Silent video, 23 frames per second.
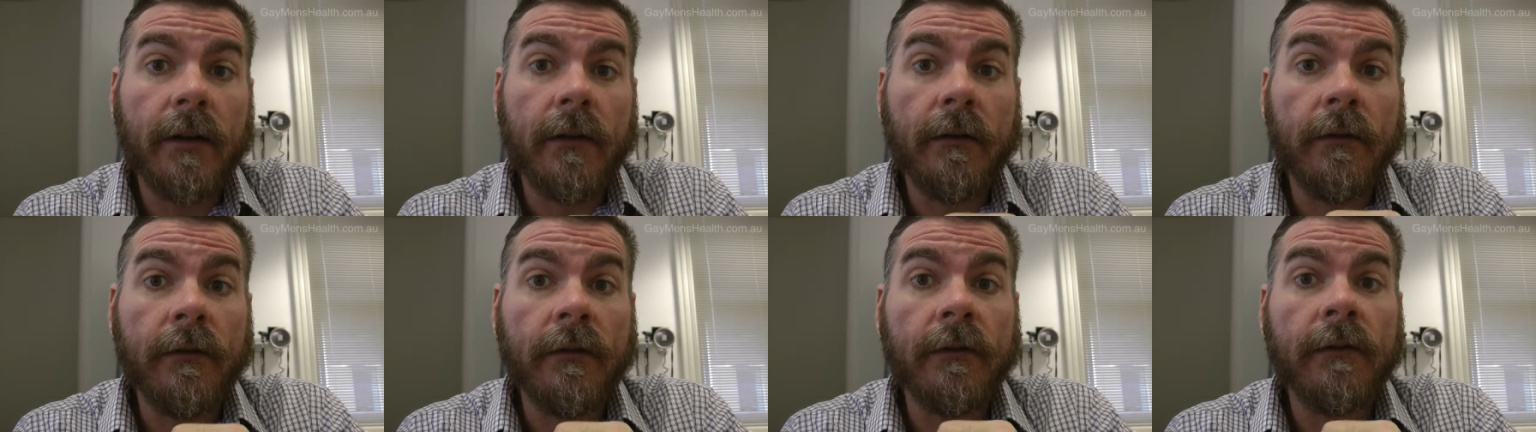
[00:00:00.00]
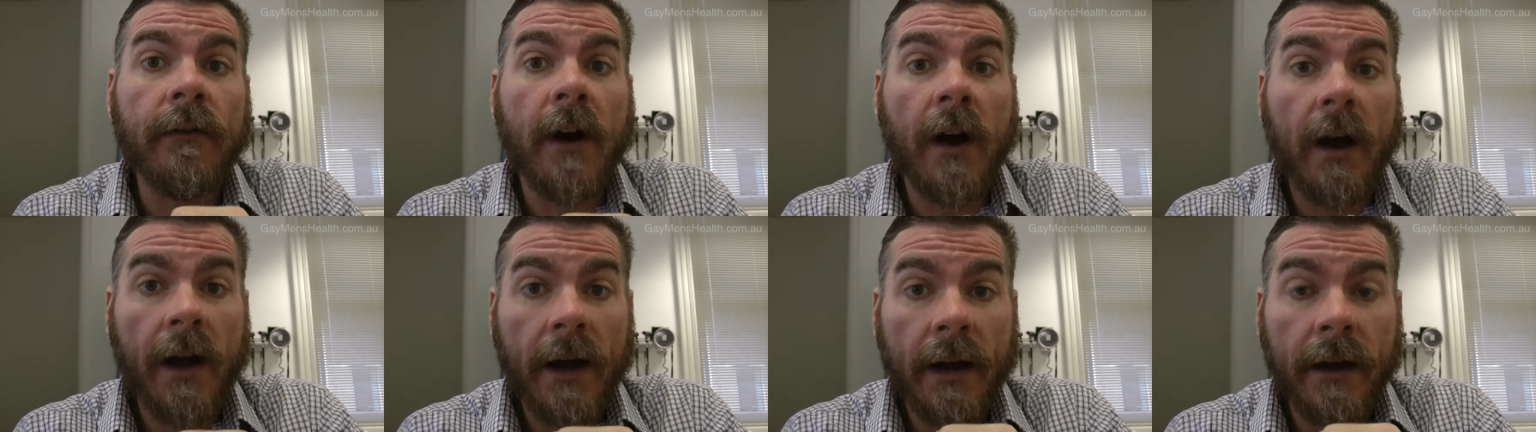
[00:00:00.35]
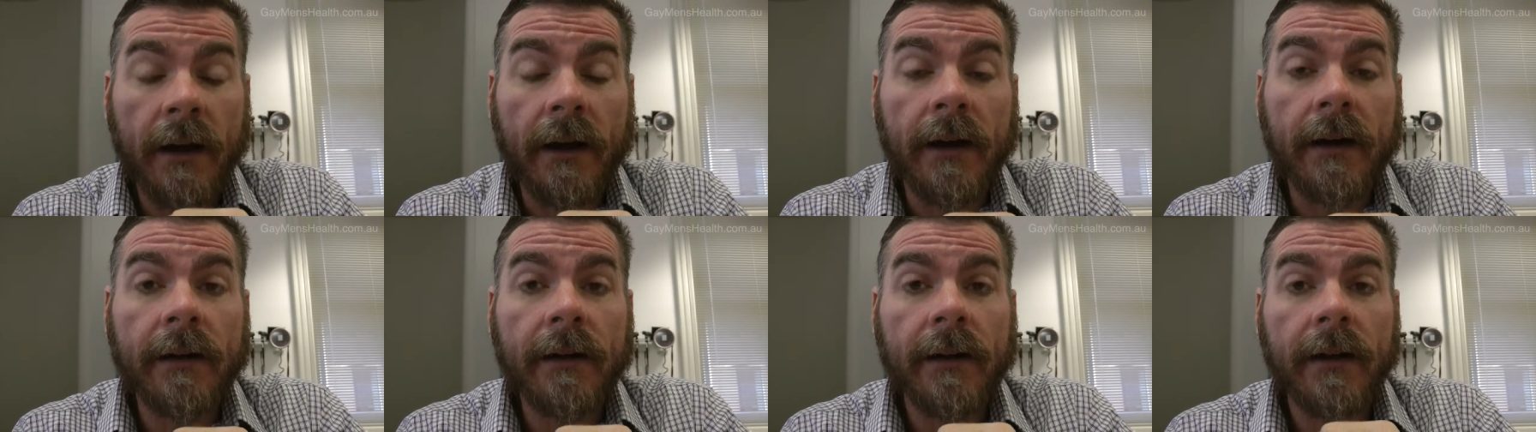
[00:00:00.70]

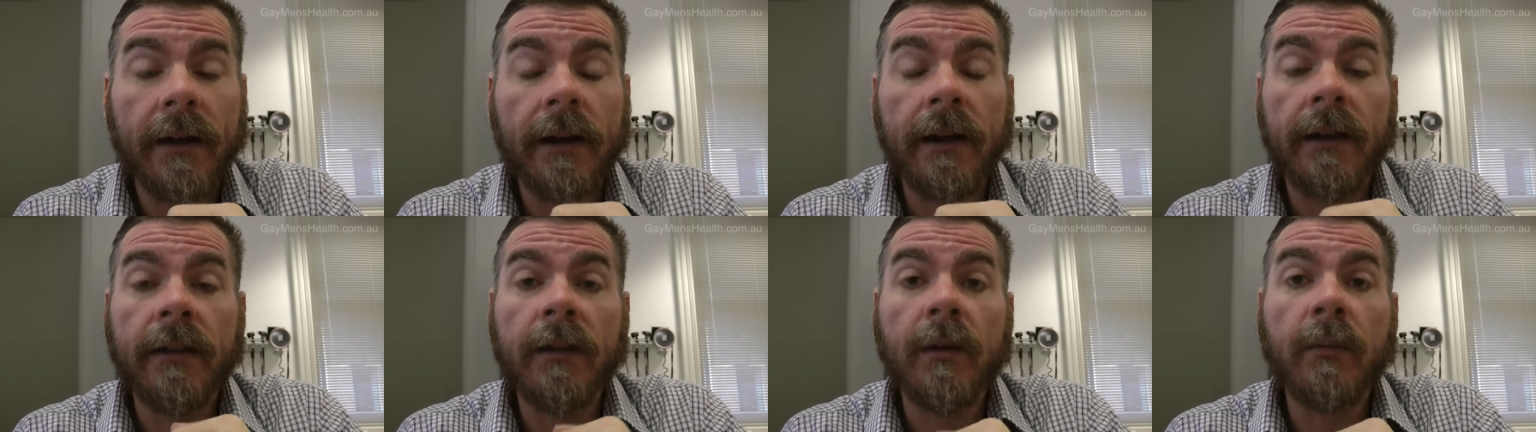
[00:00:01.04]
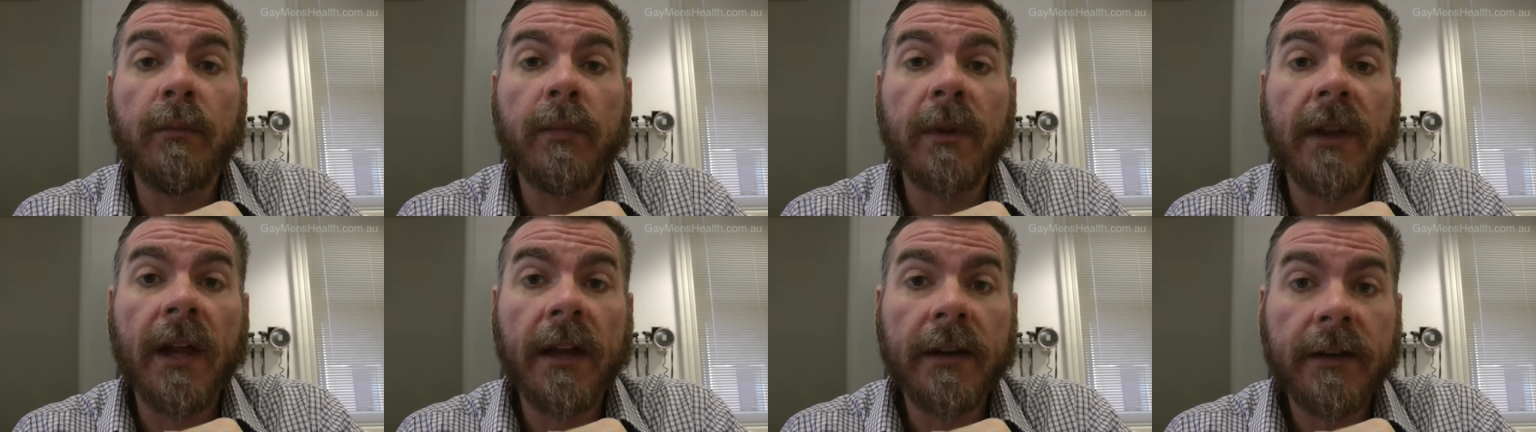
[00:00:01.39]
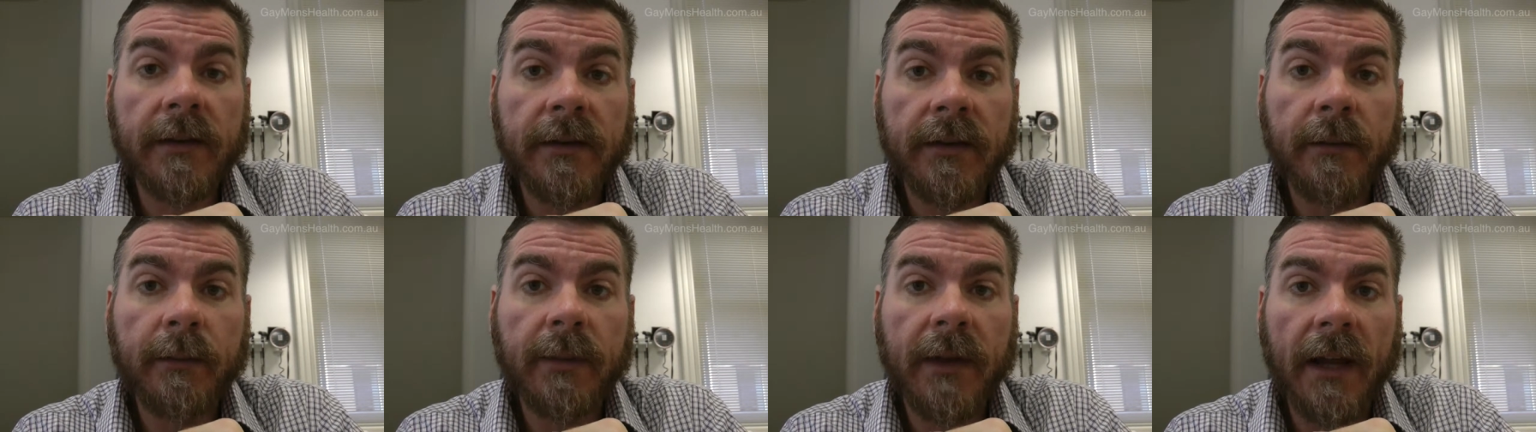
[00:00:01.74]
via either
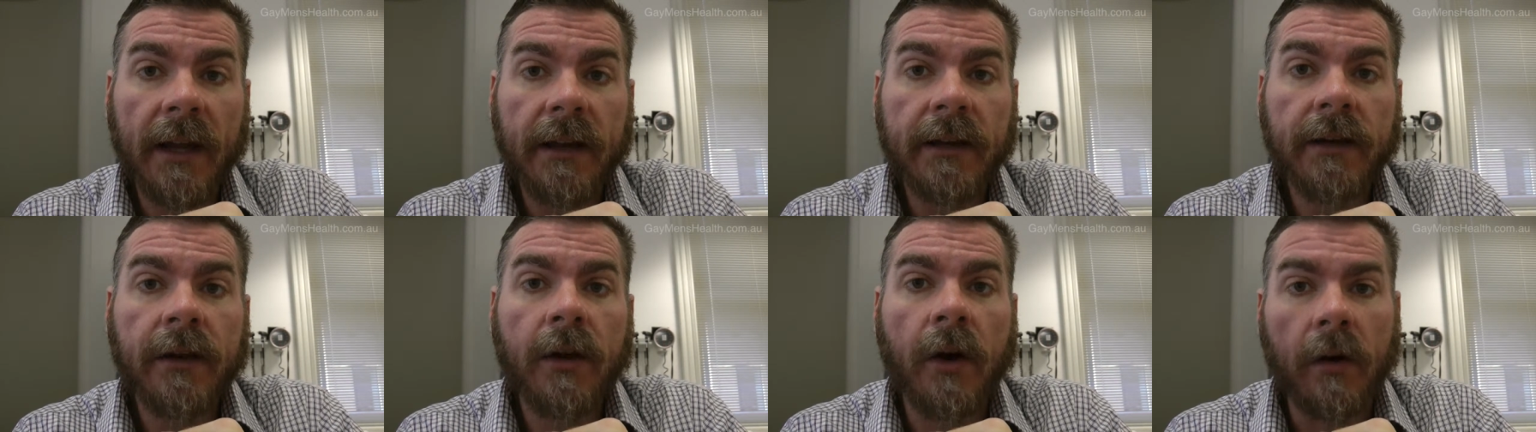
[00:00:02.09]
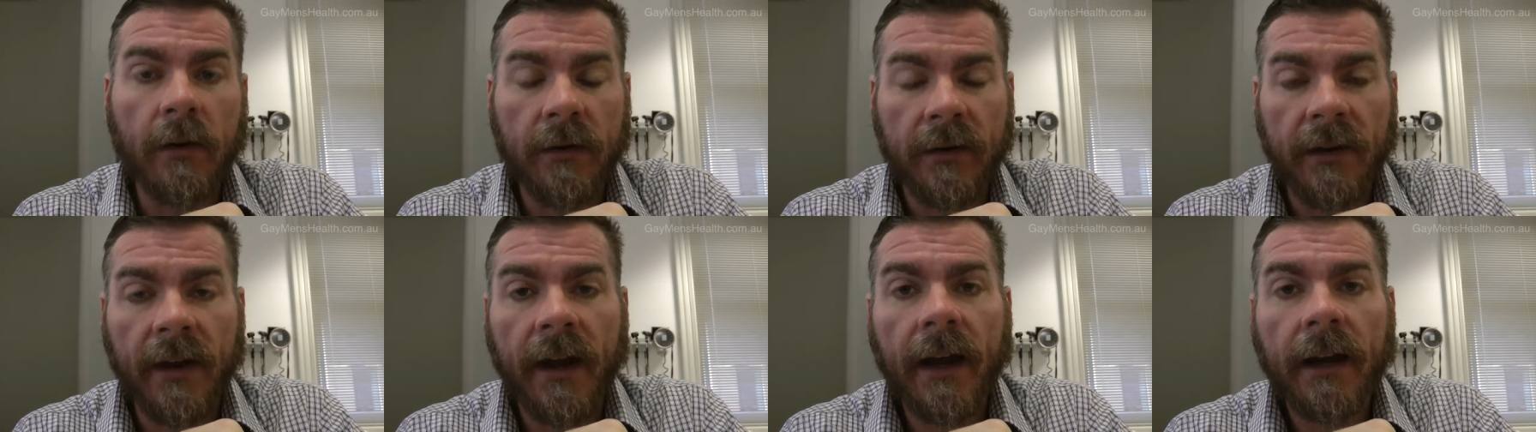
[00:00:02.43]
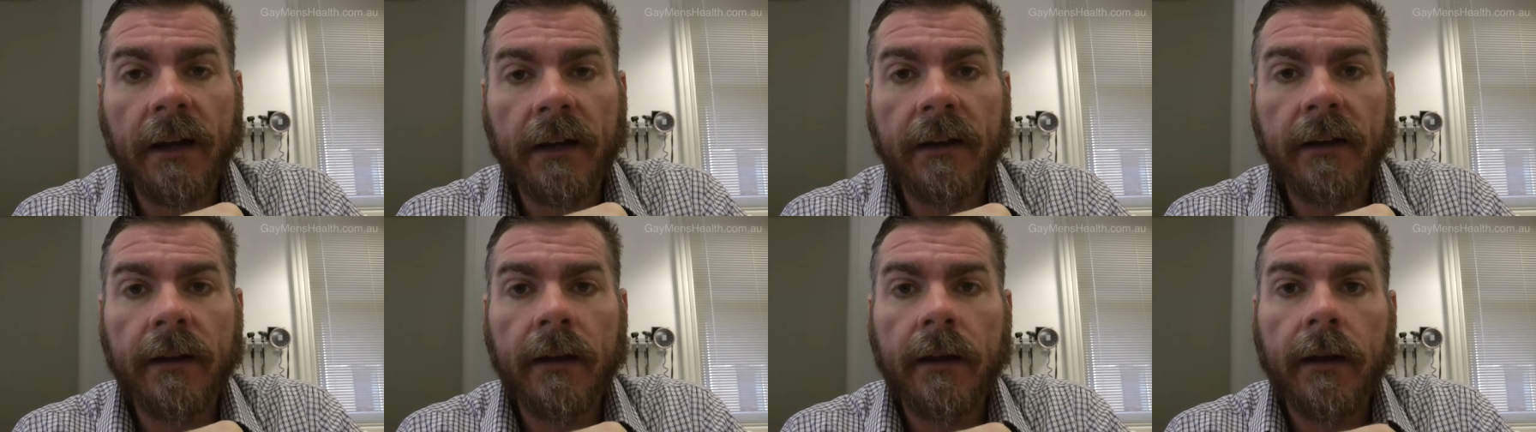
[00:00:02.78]
blood to blood
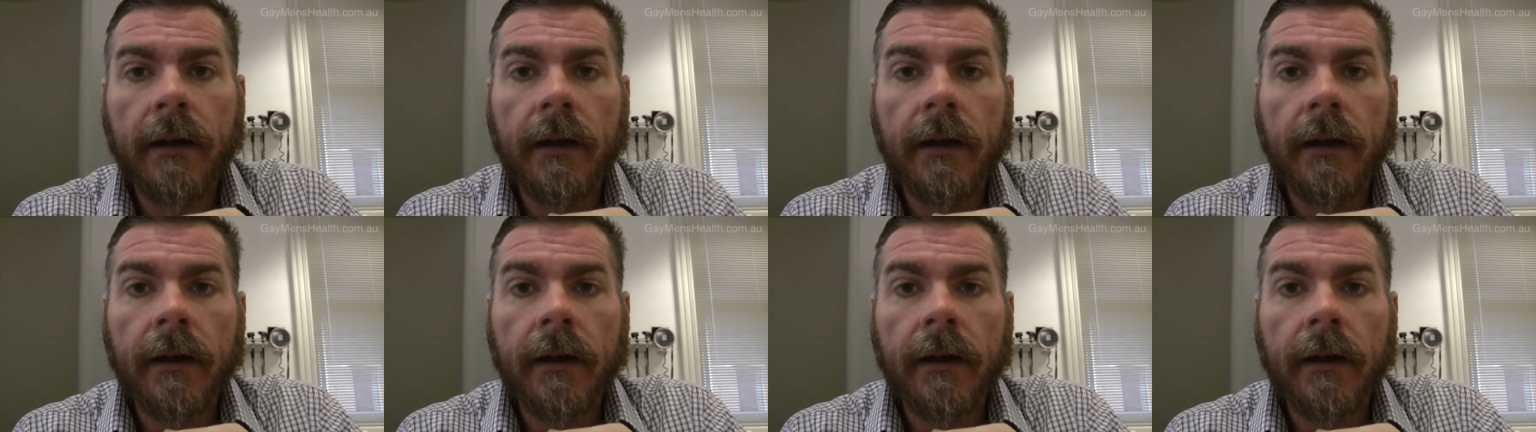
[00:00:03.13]
contact